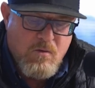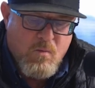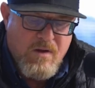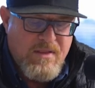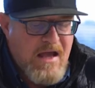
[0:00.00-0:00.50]

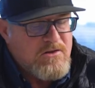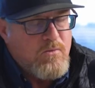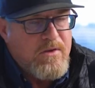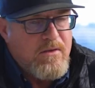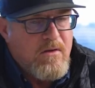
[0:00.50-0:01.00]
when
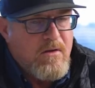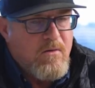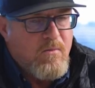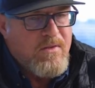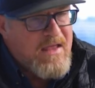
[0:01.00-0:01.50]

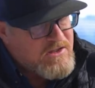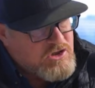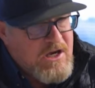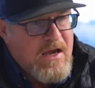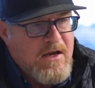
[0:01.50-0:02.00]
that
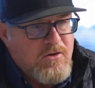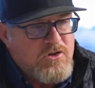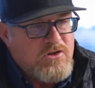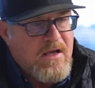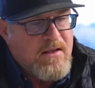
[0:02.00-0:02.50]
changed